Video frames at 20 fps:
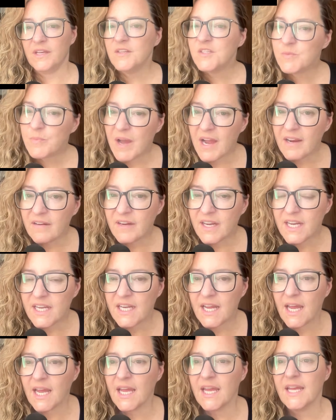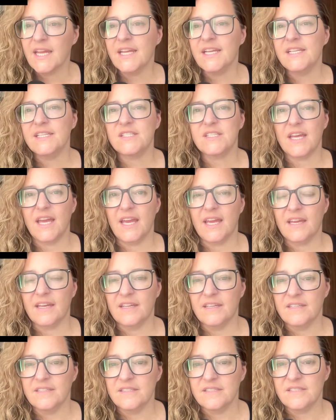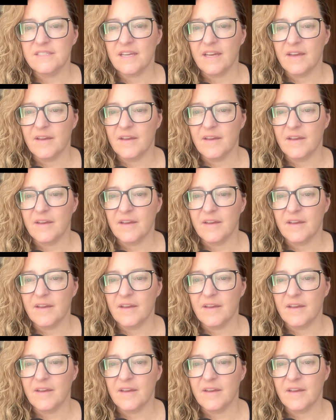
is pirate night and